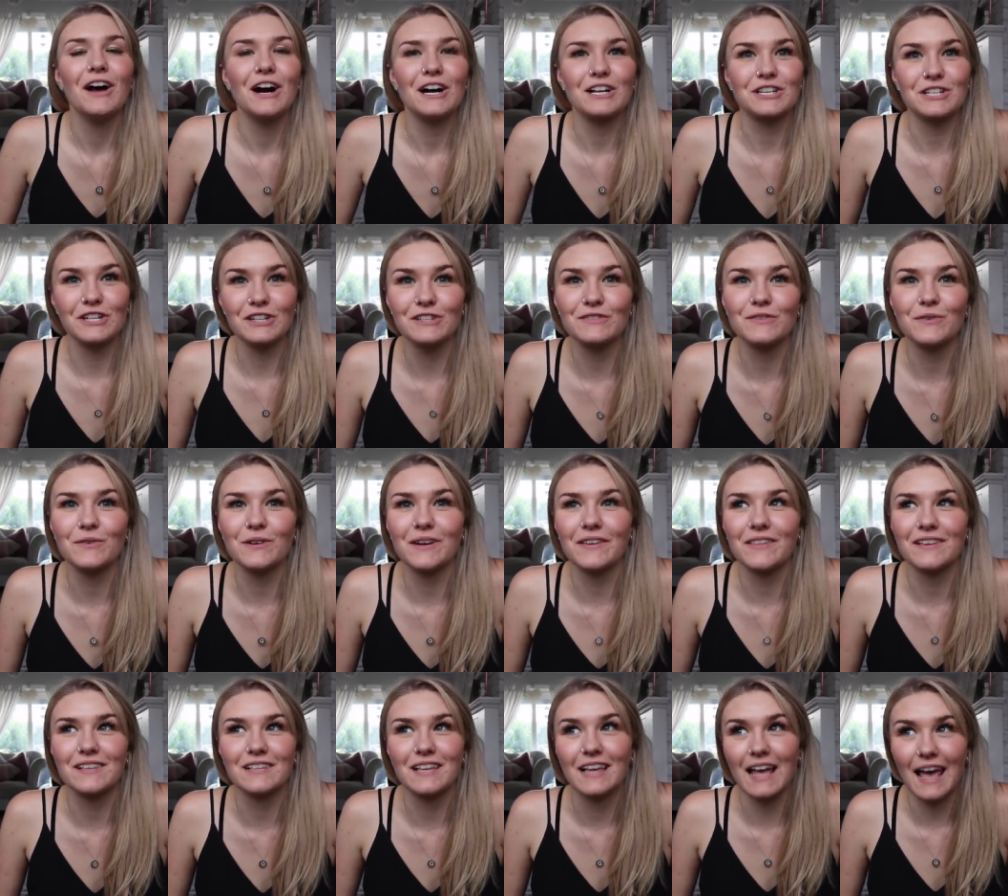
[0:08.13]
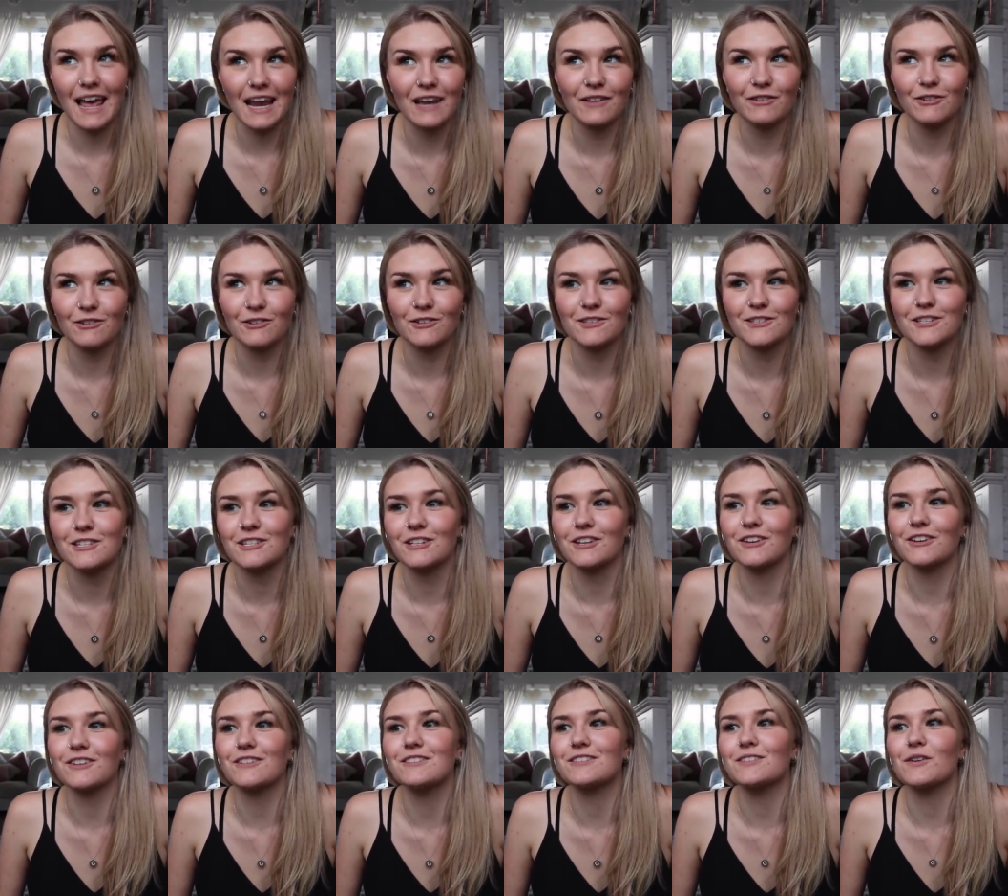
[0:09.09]
I just feel like there's a hell of a lot to
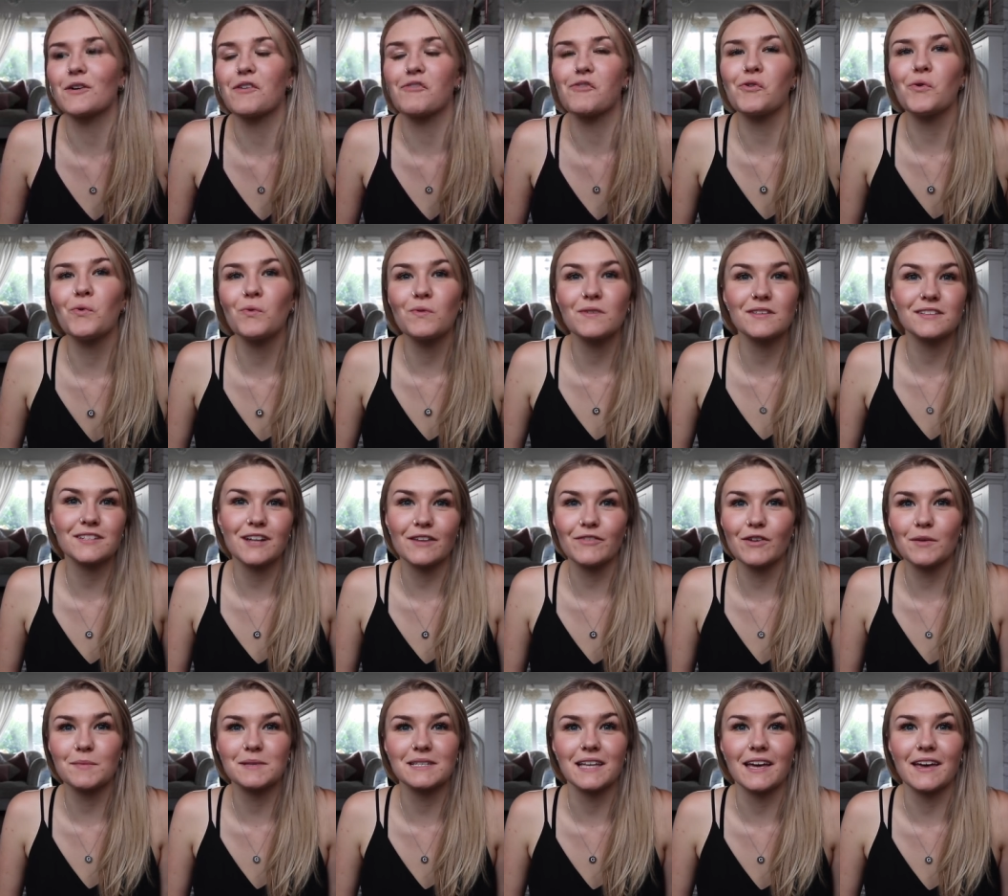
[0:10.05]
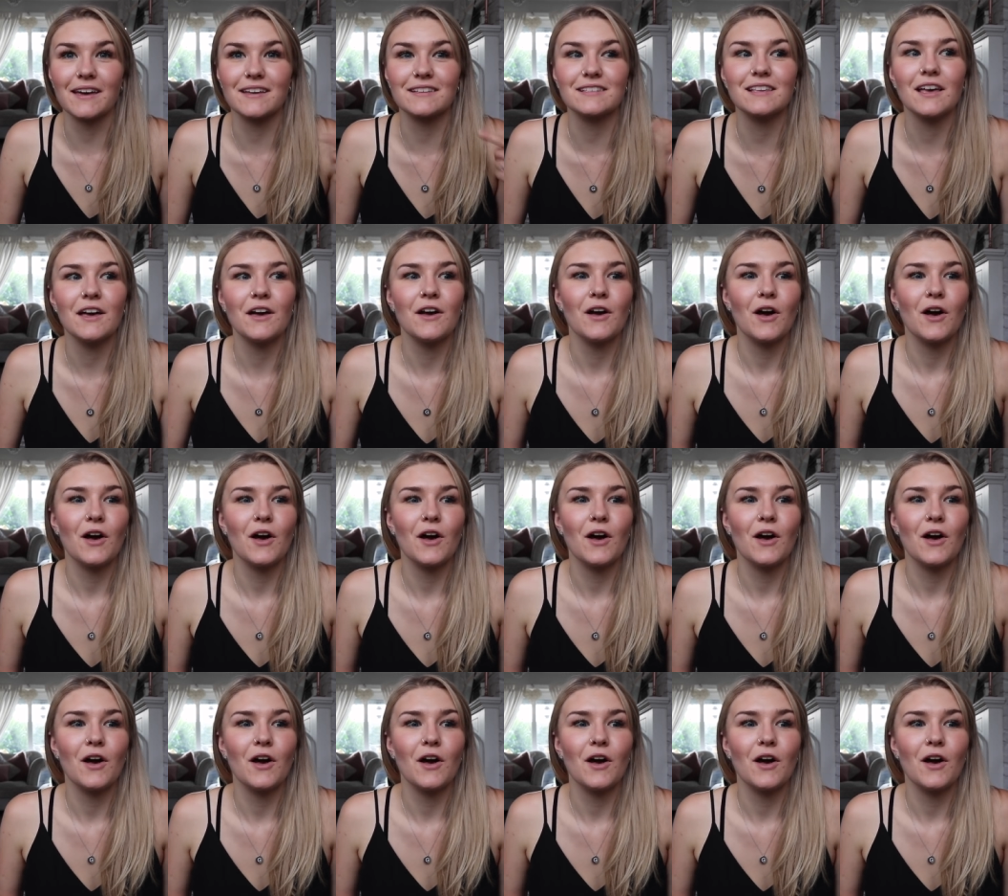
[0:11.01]
do so I've got all this stuff upstairs.